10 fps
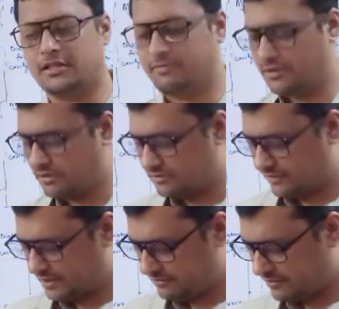Because
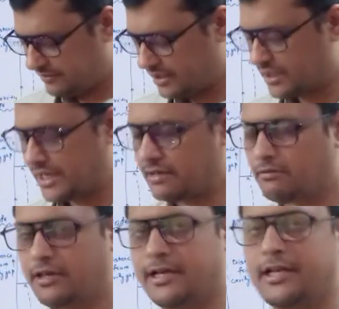whenever we are
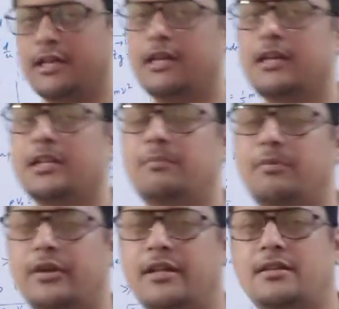calculating the
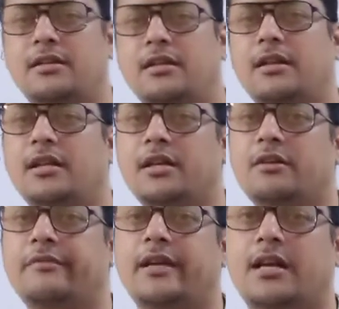potential,
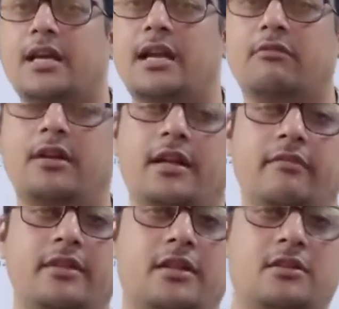we are calculating
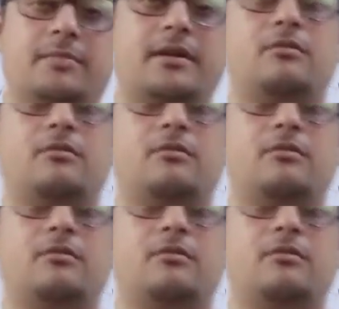with respect to